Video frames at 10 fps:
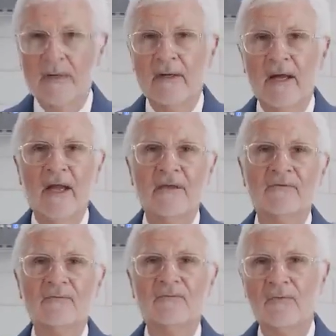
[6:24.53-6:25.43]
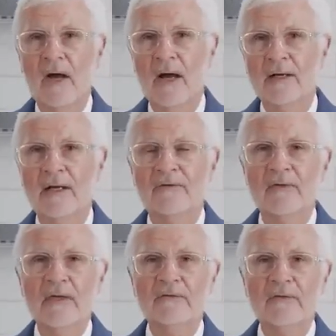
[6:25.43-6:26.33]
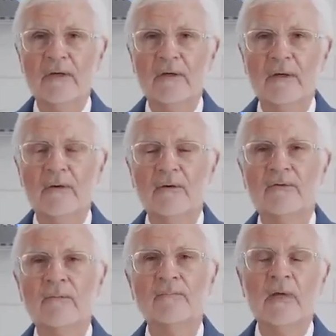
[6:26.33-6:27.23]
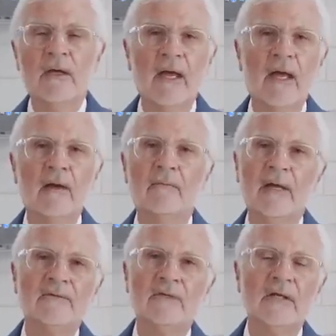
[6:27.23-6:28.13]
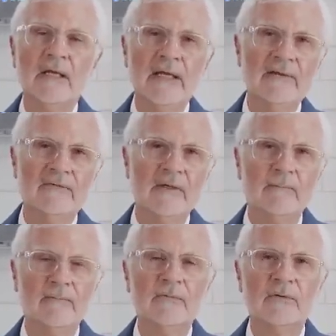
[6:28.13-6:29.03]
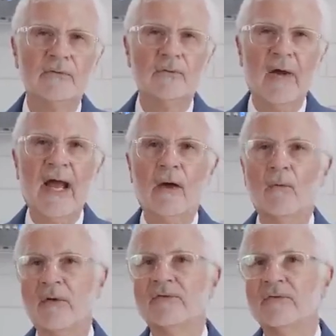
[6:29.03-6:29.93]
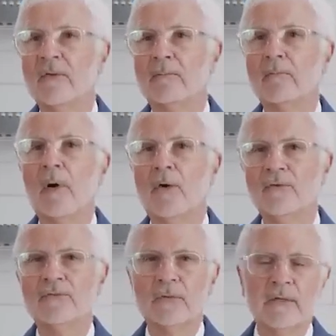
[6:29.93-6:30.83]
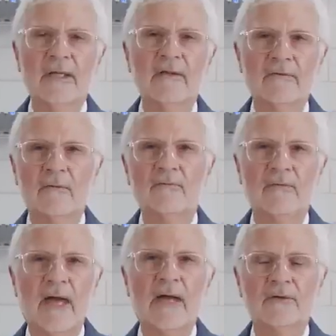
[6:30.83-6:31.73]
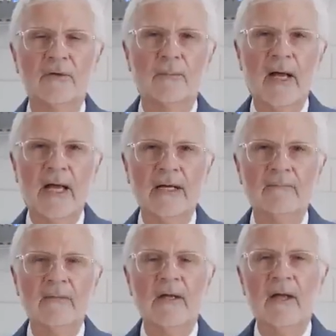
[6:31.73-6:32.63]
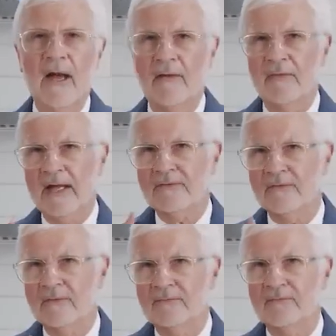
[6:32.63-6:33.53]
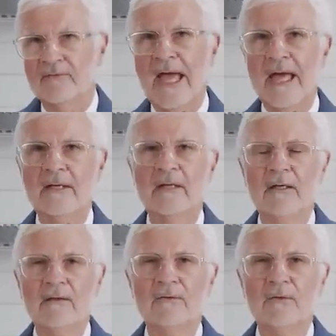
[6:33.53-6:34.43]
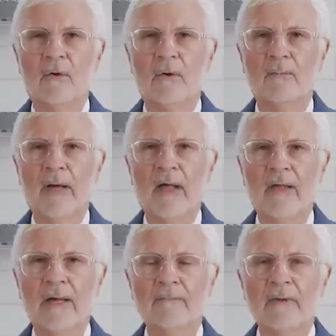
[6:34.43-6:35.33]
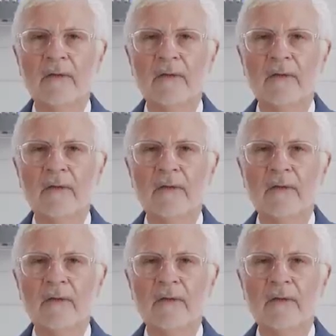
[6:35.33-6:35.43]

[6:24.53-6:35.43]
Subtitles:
It's fun, it's easy to use, and it makes it easy to track what's the most lethal fat in your body, and that's the fat in your belly.